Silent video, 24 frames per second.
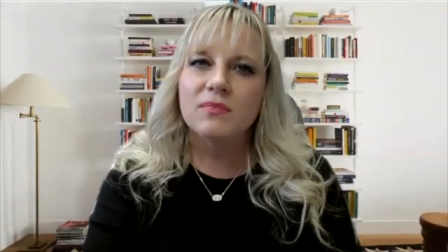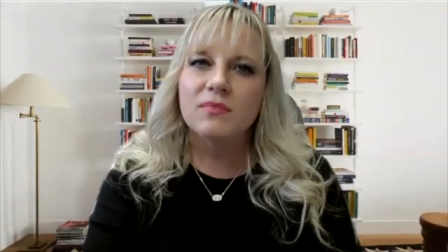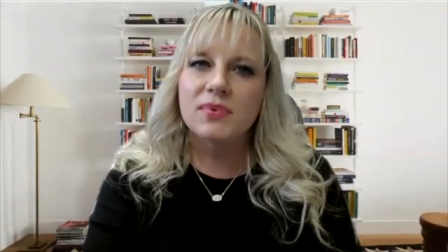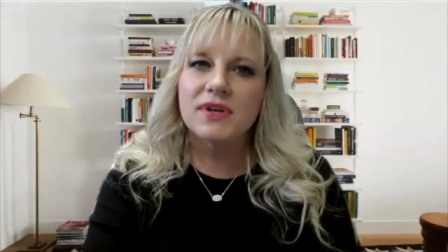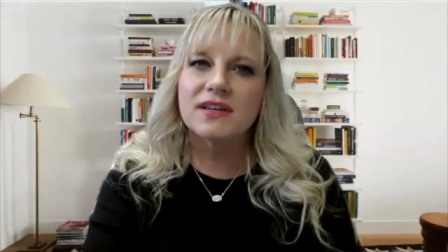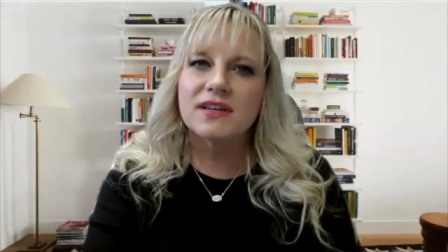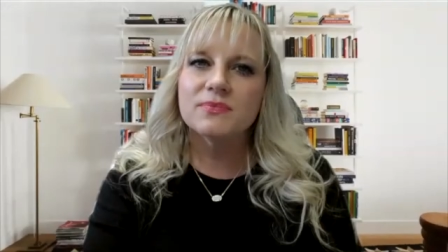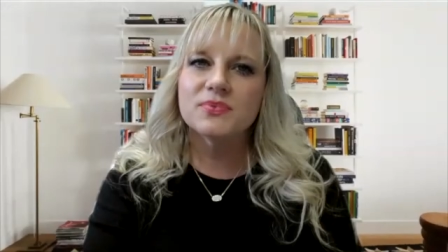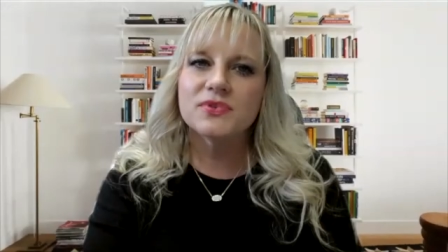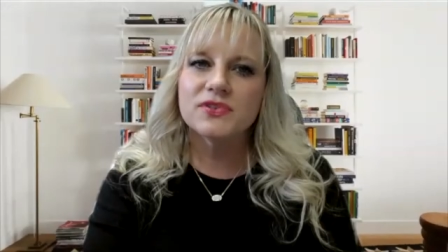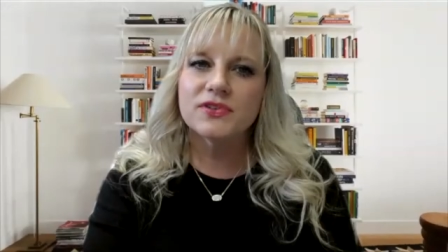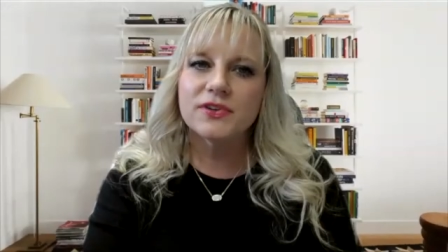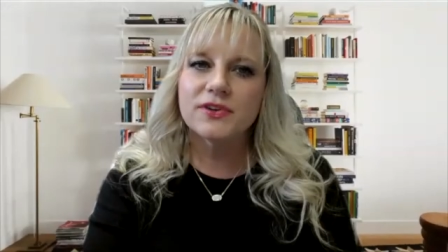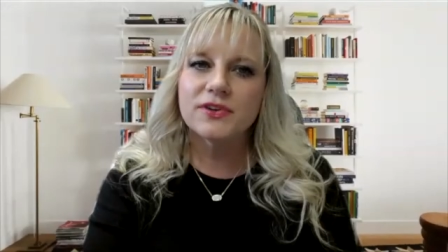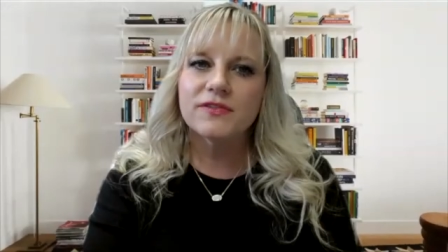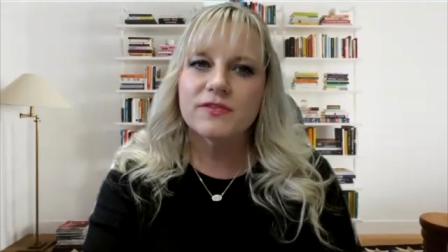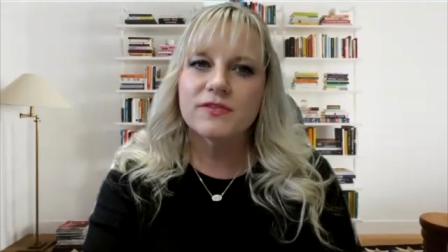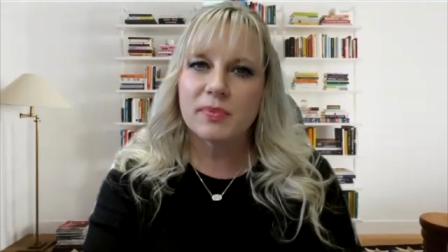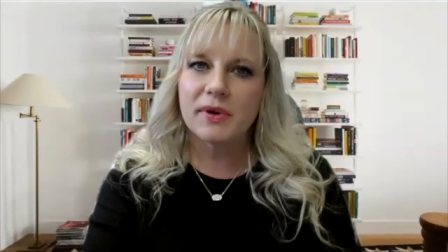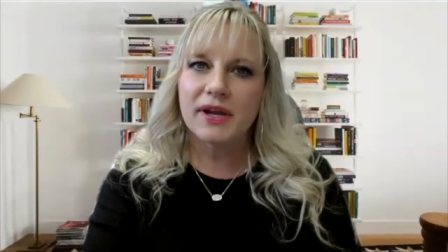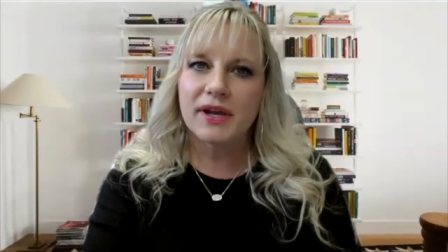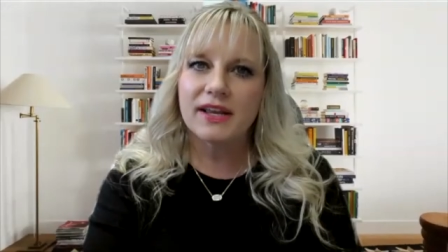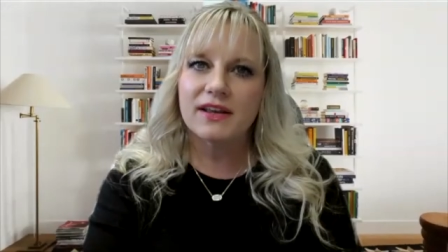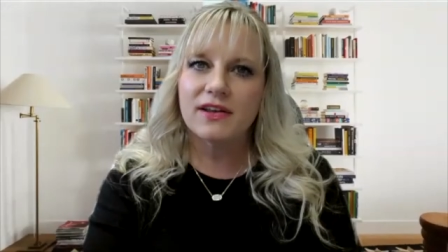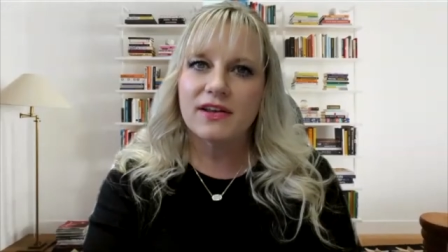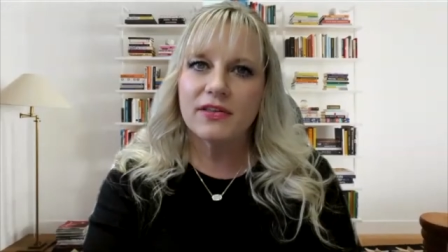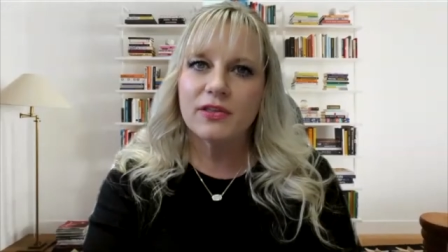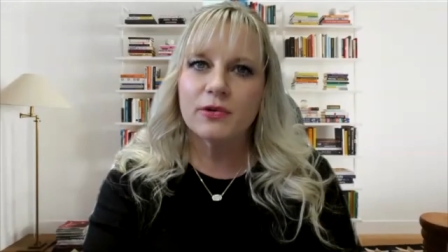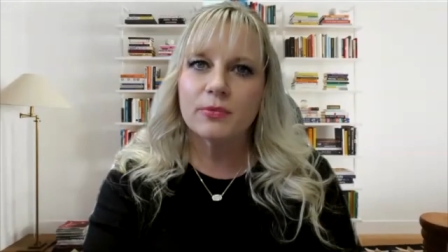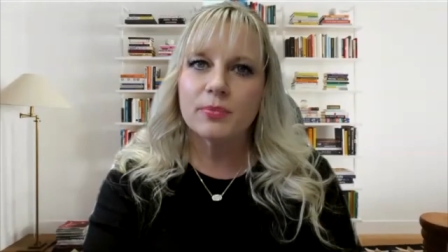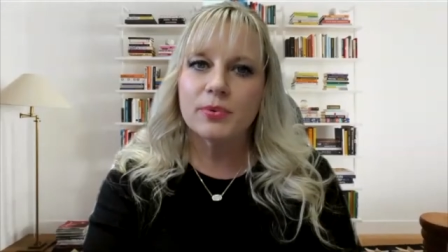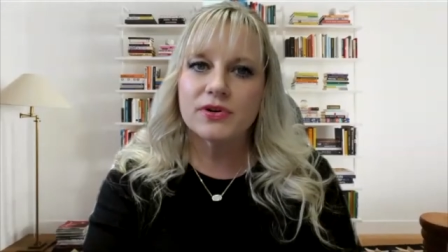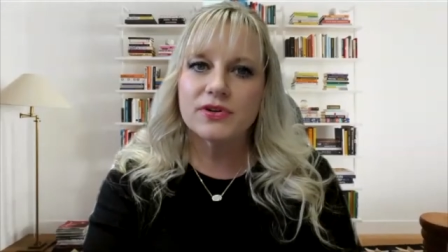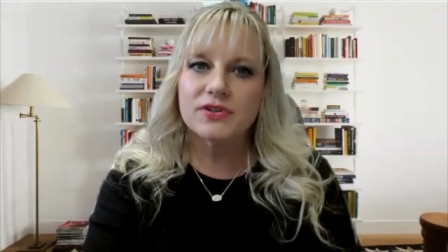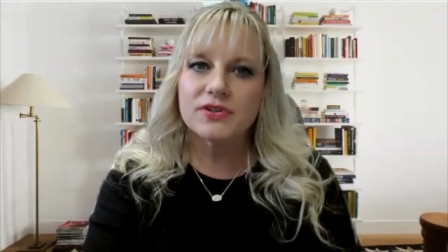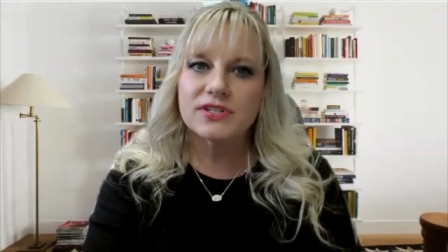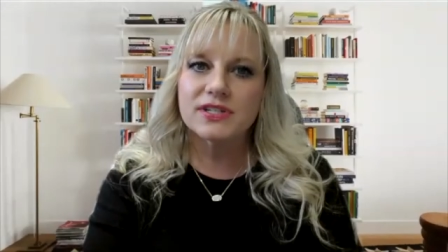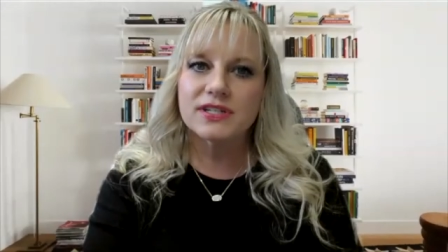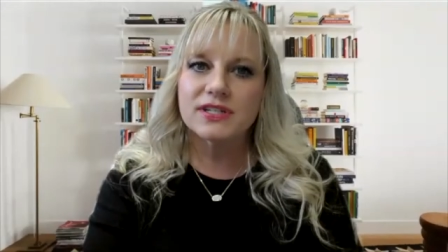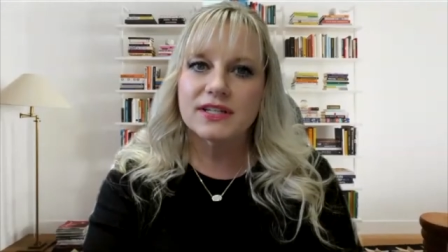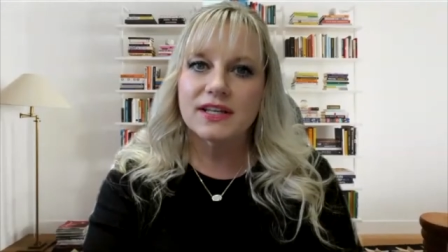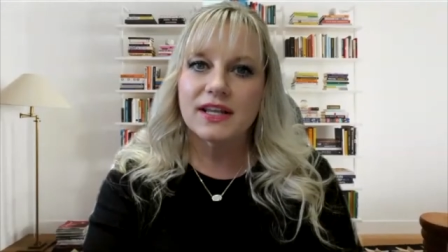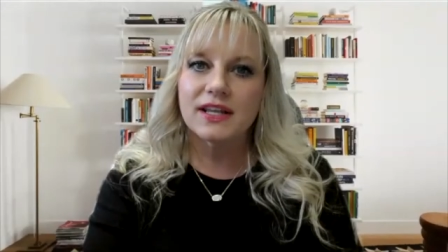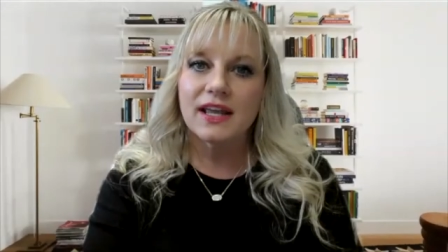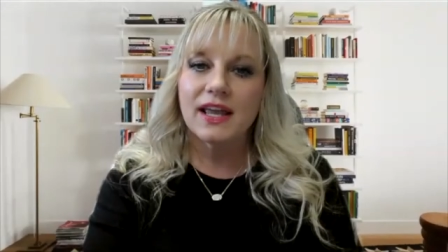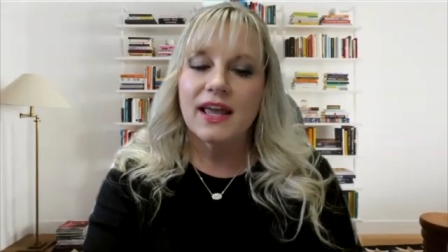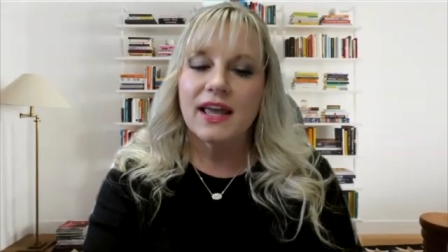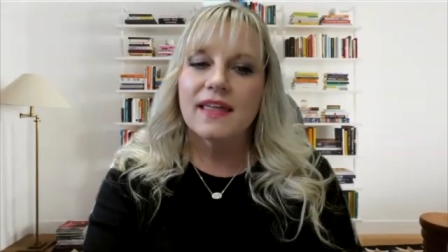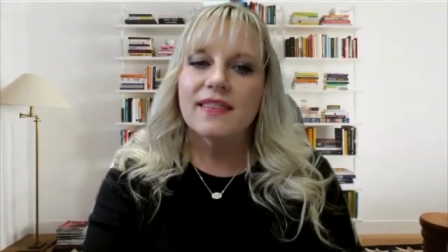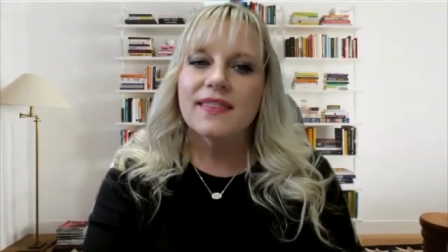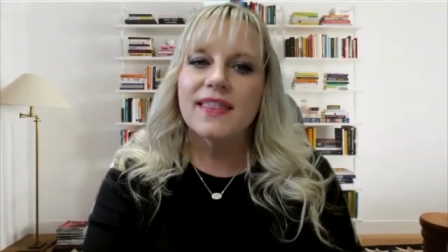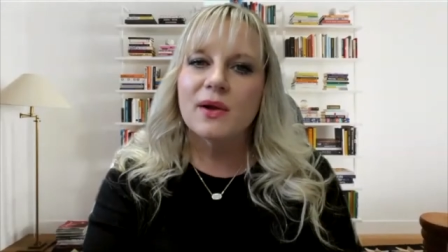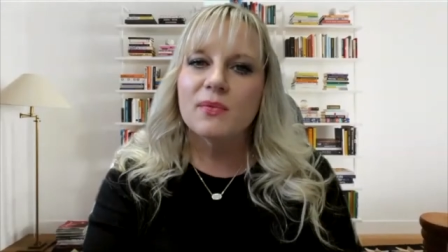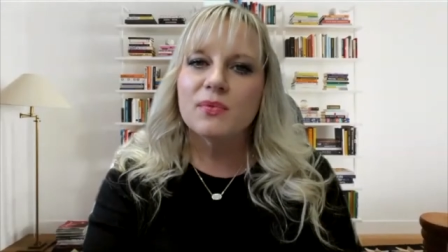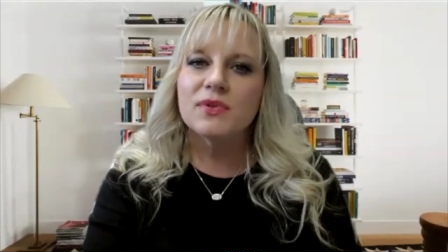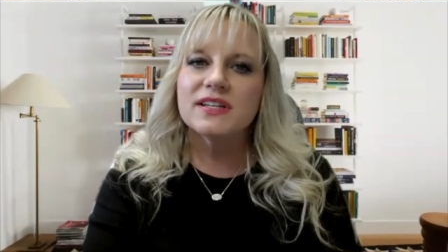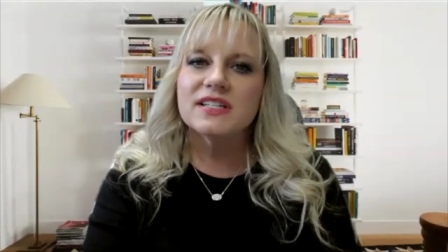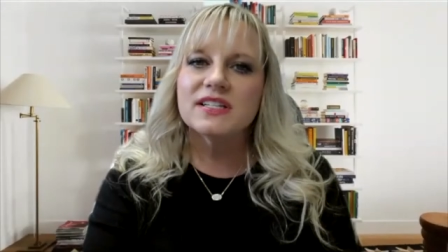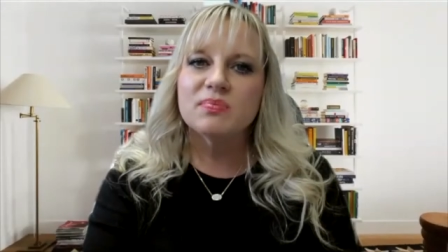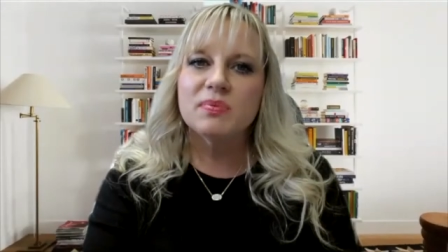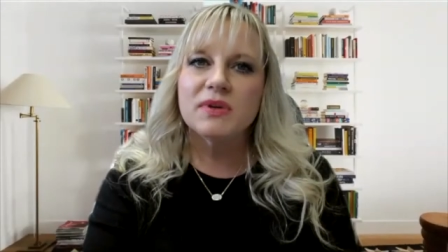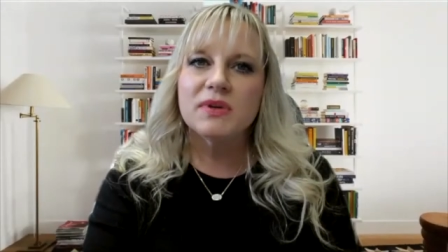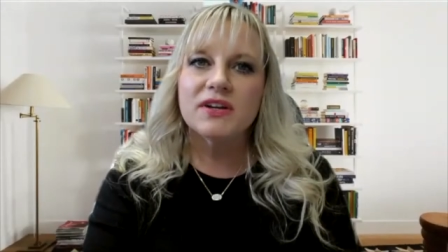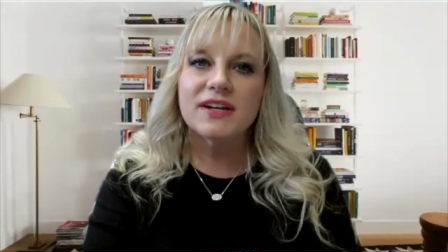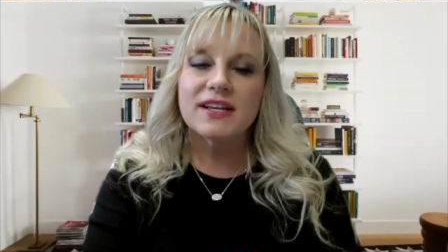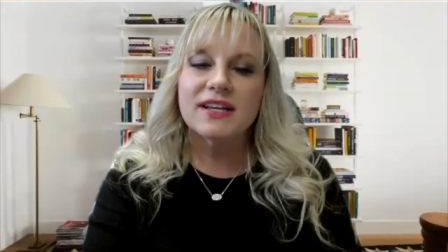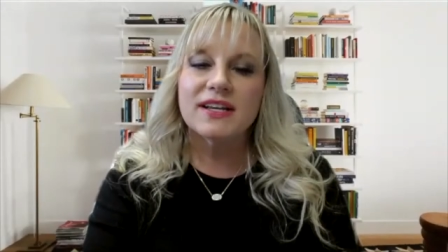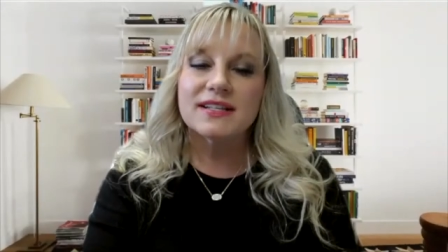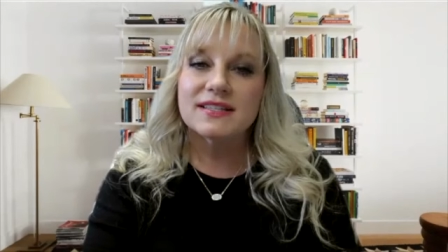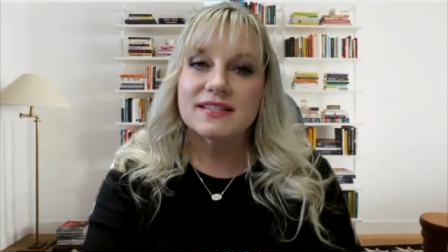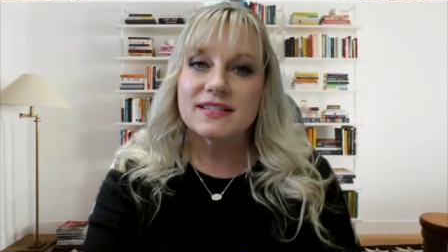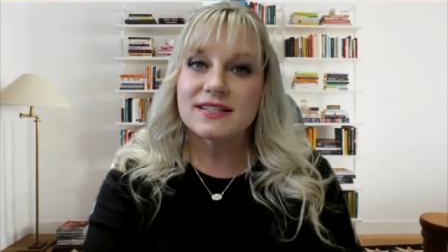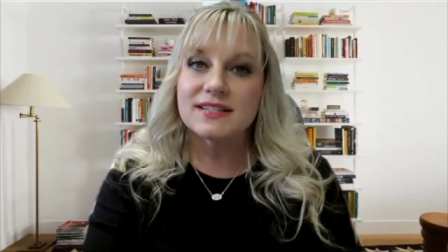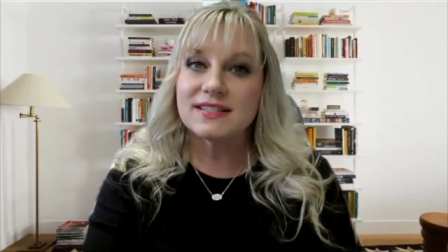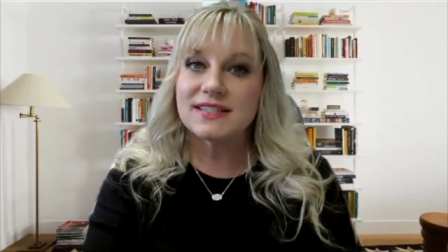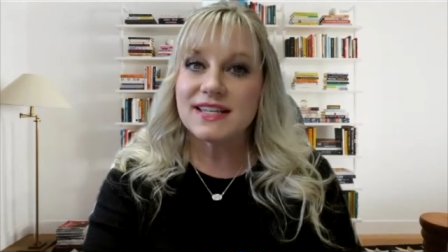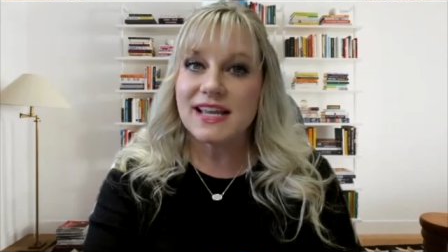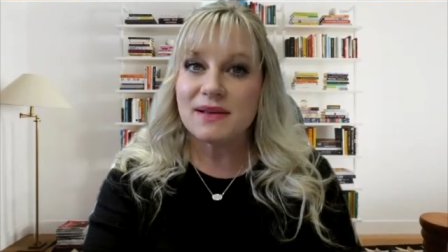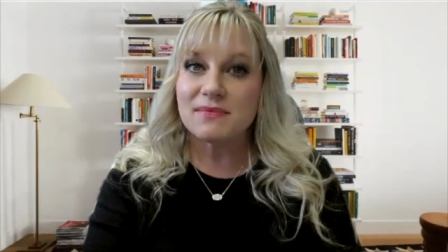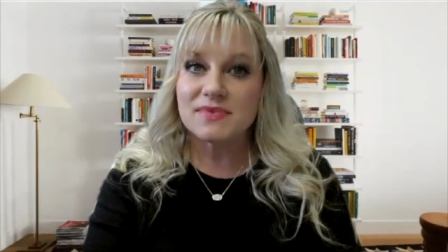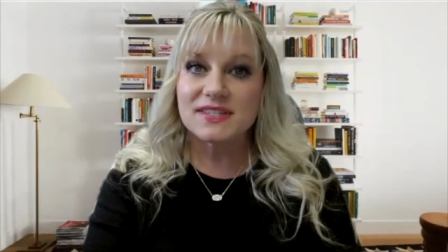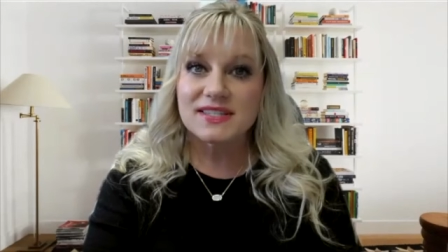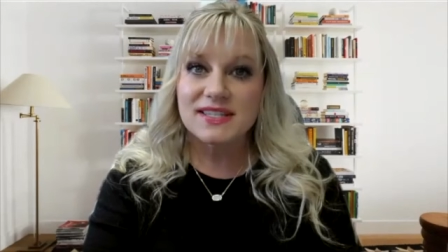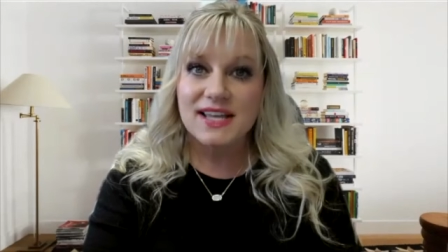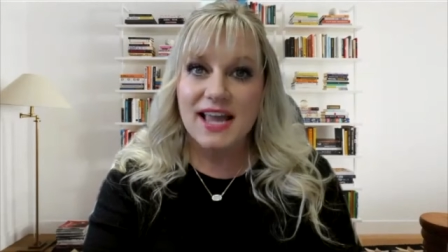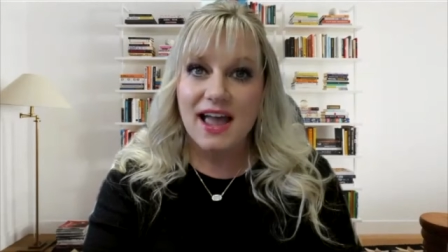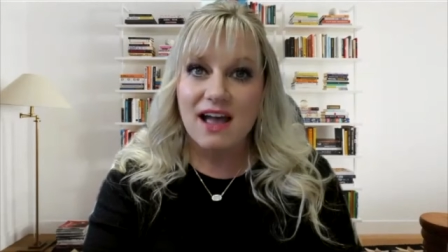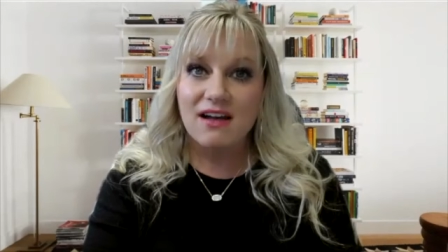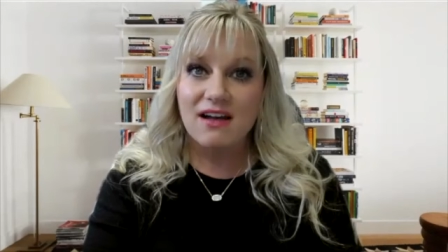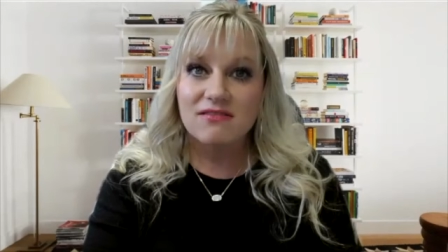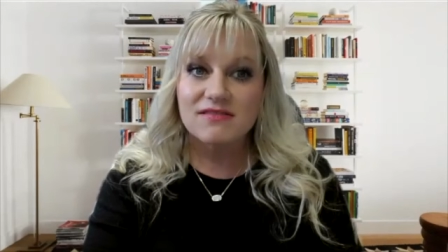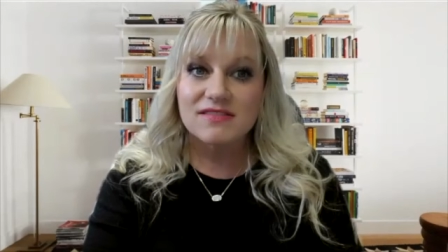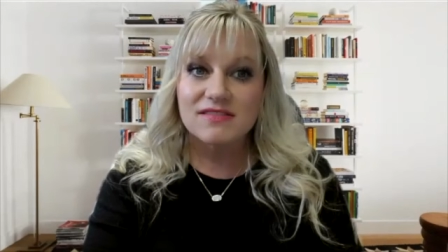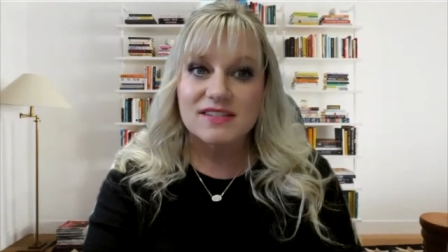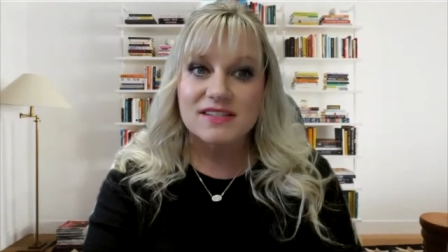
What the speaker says: be observed by another person that will experience the same sounds,